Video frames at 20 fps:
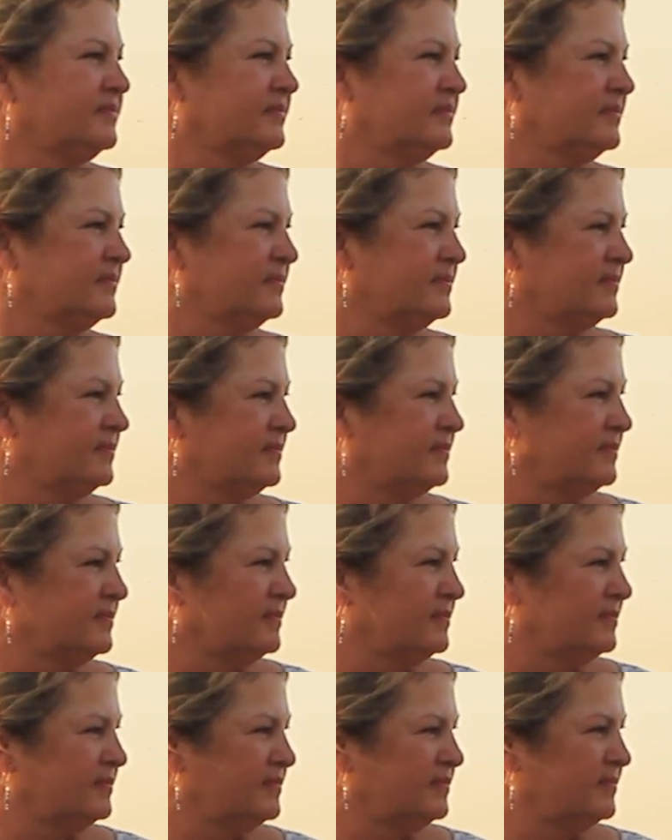
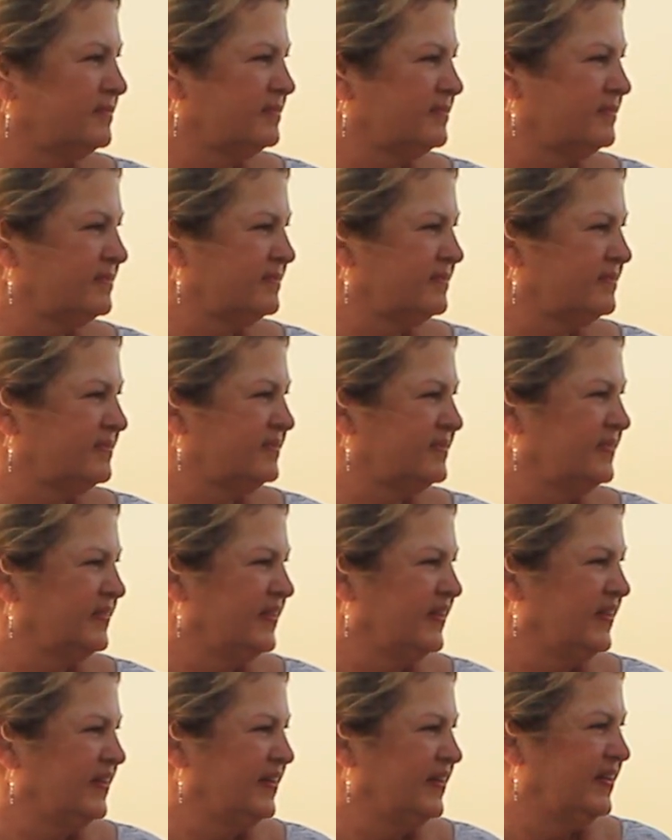
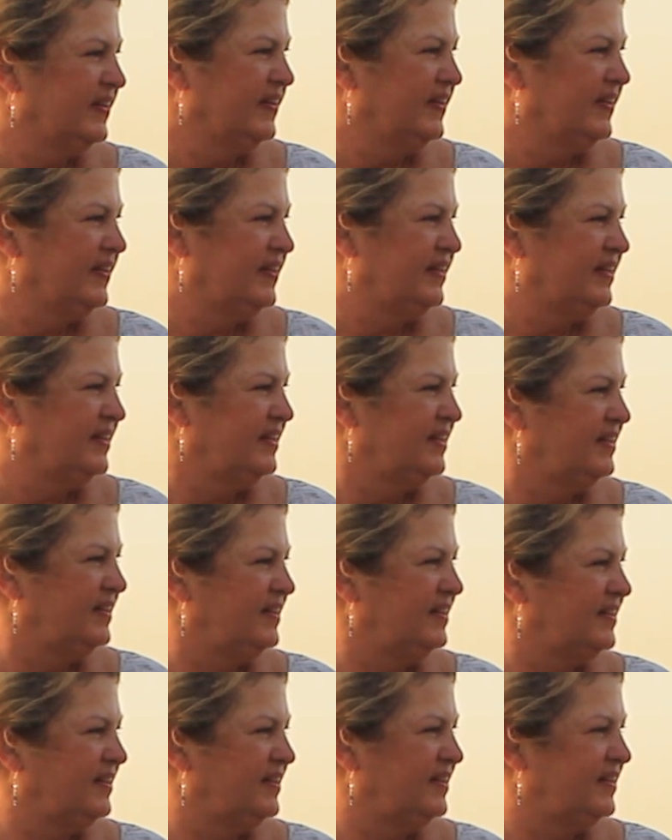
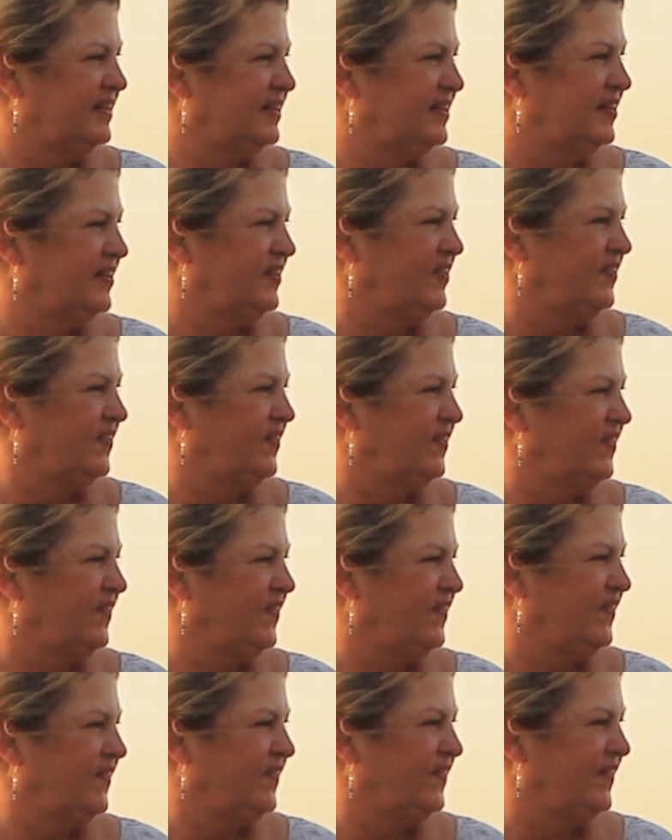
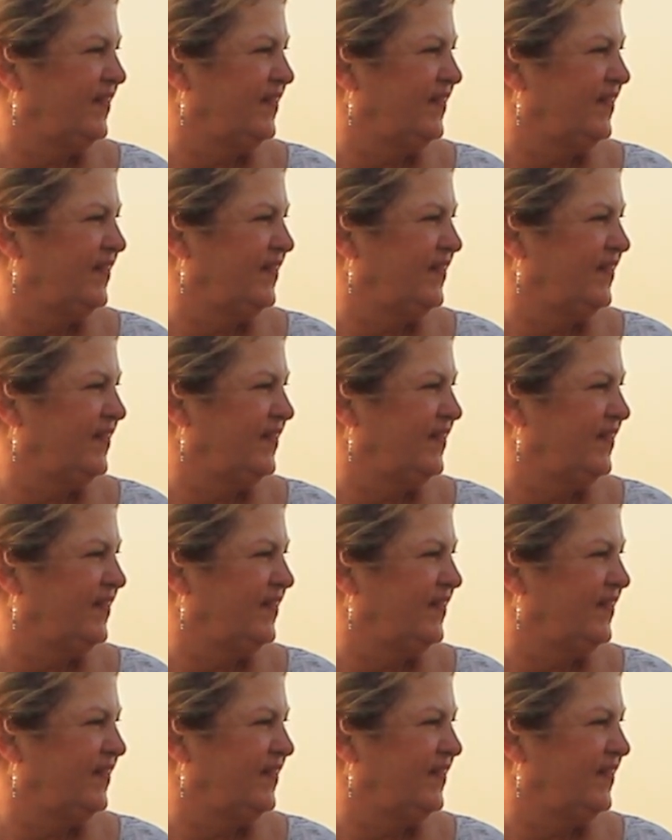No words are spoken by the person on screen.